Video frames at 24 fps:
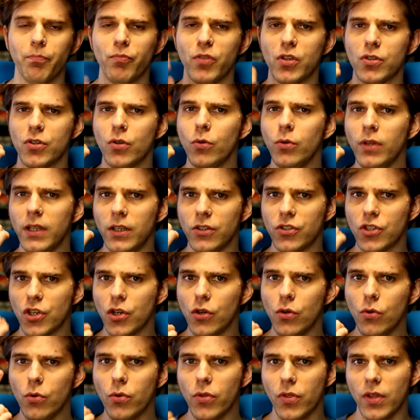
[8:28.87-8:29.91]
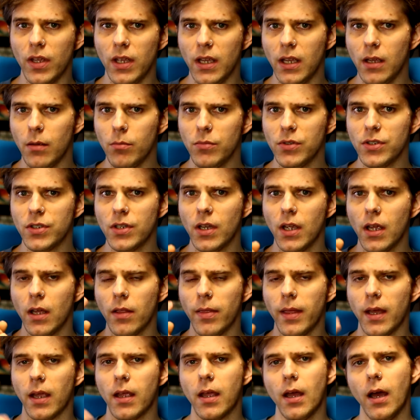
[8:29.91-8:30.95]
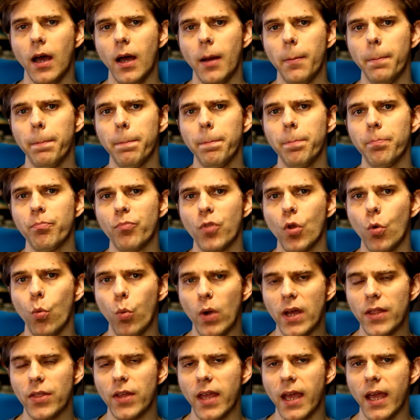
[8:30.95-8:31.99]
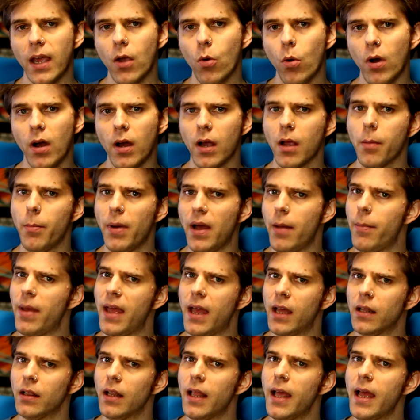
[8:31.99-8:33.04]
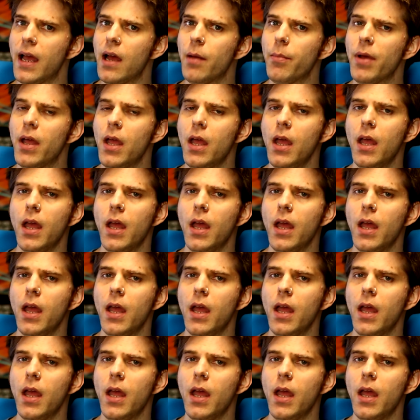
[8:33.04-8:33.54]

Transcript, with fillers: There's only two themes that come with Cakewalk by BandLab,